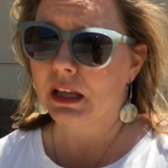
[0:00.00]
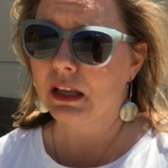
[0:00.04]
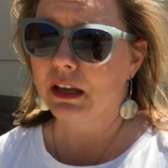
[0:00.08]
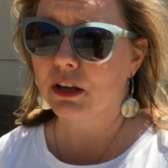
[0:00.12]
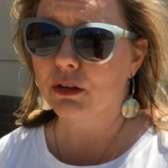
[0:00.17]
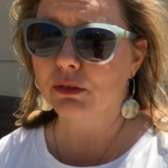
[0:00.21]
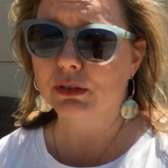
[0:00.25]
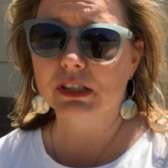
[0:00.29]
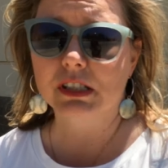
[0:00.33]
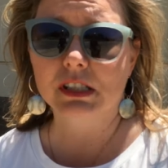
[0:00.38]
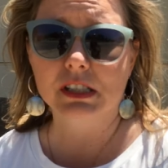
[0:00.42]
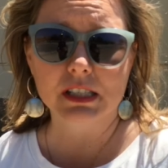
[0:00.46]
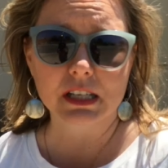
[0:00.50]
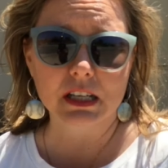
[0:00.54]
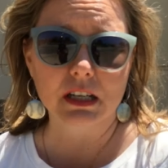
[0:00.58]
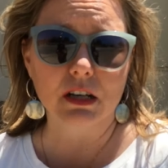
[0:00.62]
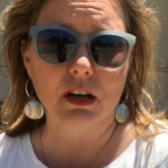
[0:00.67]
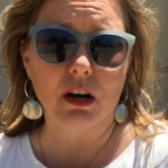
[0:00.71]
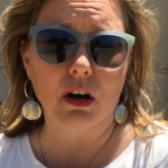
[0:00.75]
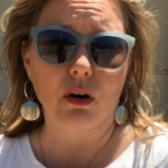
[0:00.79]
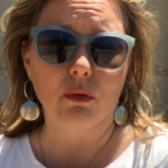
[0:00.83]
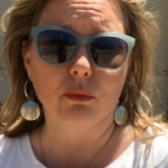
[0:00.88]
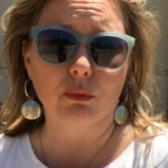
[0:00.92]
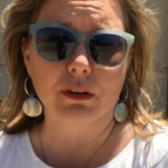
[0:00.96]
who
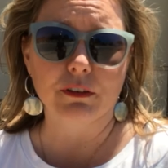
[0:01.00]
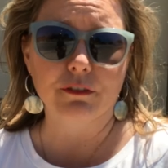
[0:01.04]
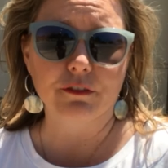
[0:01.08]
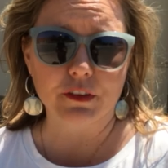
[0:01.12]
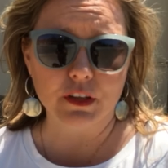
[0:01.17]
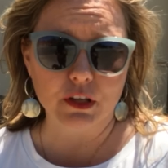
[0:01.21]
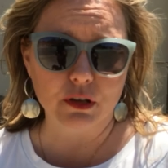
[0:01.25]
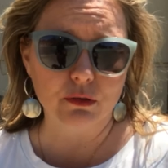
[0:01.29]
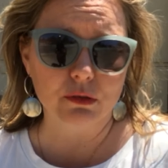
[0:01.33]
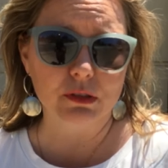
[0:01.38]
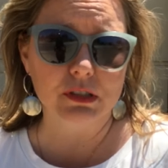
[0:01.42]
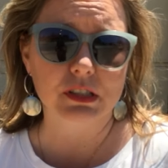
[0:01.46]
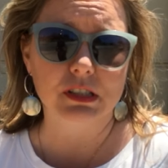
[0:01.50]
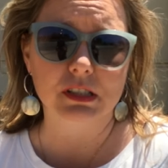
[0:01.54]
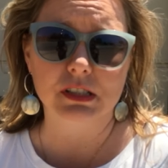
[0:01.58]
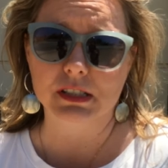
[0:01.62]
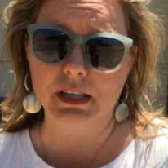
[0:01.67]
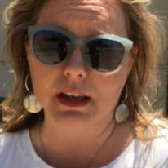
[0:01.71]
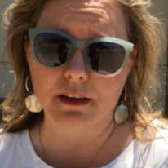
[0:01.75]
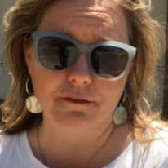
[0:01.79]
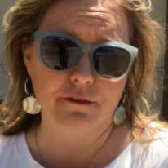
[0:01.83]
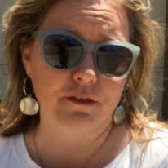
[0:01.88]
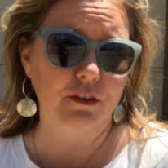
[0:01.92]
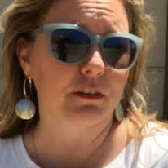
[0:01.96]
still refuse to
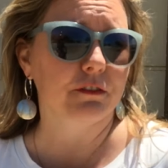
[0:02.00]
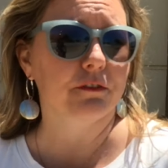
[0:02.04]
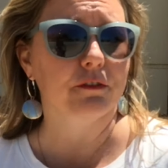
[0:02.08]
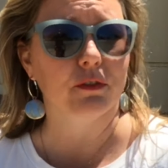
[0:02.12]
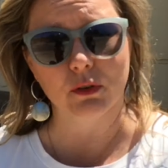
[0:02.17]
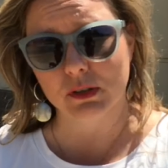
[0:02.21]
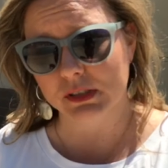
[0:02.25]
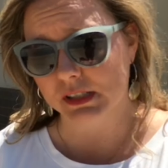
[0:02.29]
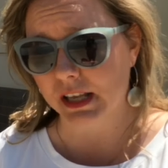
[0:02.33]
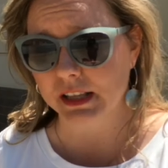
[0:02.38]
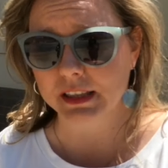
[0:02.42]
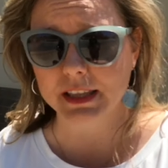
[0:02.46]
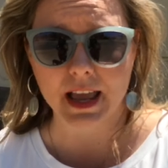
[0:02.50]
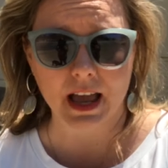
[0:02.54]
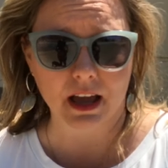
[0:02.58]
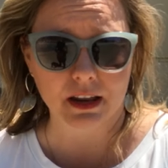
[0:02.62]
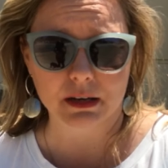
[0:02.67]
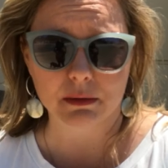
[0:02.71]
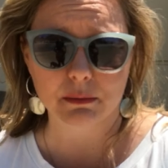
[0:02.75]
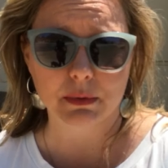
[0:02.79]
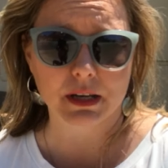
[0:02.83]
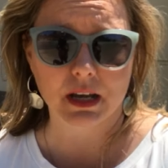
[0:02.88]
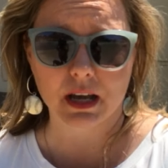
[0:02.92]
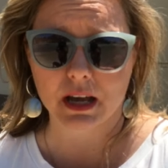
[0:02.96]
set foot in Forsyth
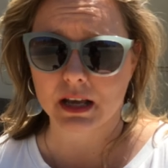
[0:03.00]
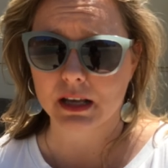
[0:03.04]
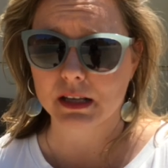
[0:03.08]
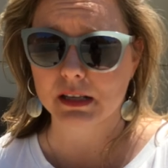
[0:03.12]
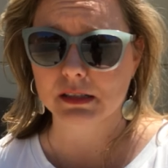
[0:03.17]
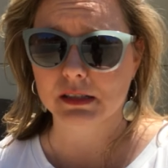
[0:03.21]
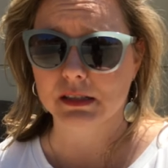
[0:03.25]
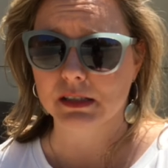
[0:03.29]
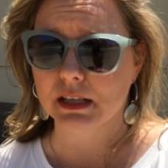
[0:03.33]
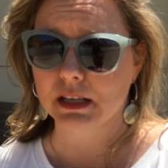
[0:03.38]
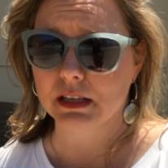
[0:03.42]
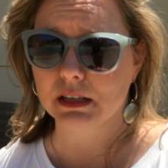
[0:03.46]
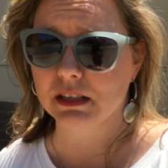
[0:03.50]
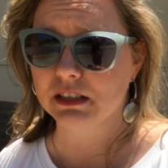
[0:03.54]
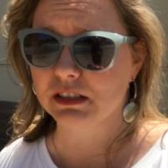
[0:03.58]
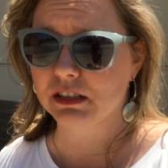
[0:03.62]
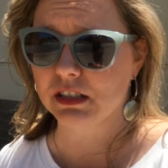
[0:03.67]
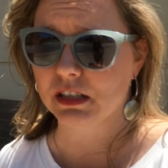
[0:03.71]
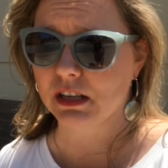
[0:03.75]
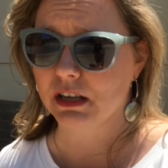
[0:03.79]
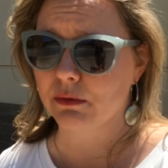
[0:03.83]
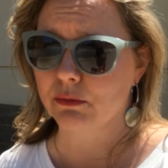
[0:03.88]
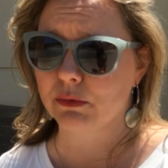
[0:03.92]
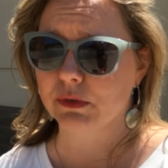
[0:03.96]
County because
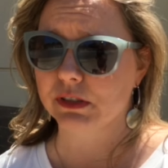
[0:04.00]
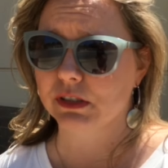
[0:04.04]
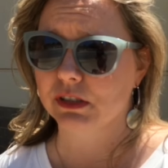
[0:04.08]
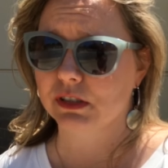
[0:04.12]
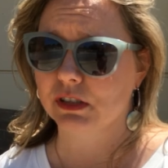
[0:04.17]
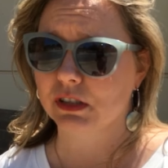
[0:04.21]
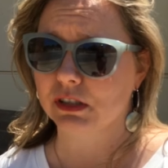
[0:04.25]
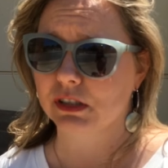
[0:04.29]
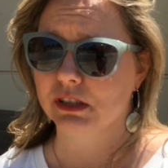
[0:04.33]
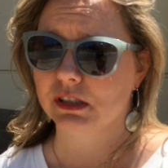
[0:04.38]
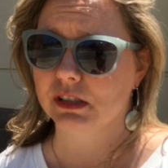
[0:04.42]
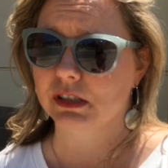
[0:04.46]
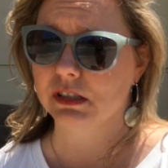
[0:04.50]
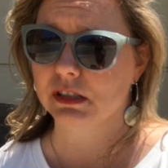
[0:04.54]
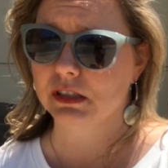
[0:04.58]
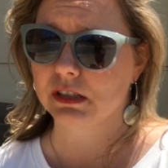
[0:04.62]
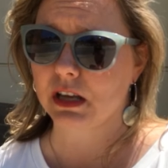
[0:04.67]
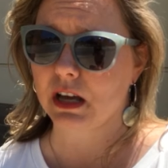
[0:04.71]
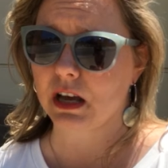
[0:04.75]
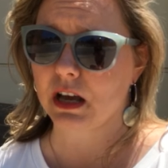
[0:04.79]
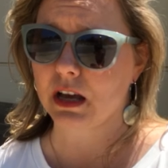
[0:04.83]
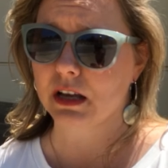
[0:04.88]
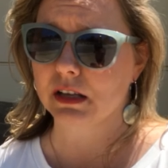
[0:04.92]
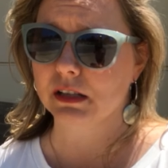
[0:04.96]
it was just
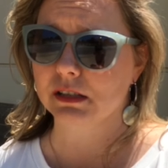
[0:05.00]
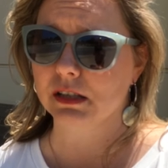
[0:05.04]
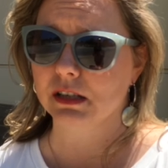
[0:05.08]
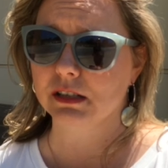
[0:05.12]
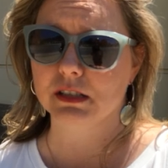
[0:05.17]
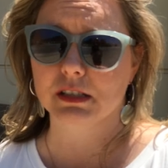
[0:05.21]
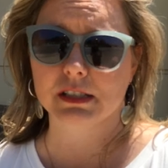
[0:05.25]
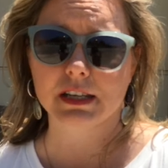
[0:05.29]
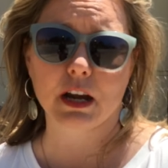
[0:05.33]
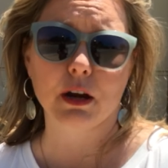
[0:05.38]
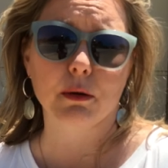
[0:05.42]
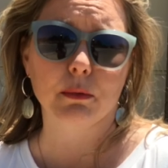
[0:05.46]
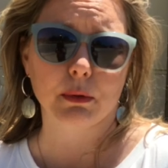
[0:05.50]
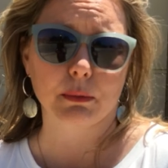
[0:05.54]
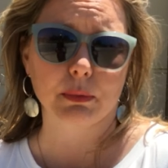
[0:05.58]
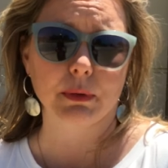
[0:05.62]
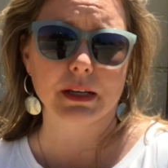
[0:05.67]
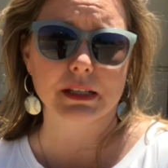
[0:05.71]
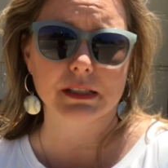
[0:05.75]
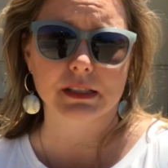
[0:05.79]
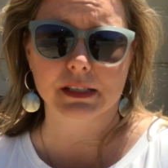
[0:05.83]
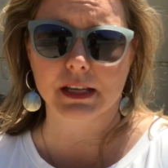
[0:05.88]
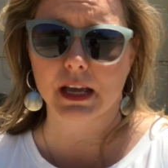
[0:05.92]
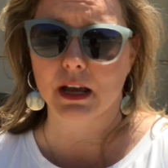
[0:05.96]
such a terrible
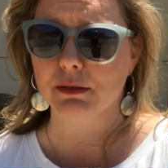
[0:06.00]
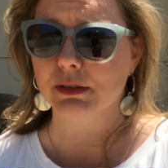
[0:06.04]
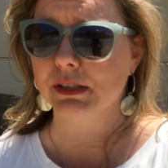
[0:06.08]
place to go.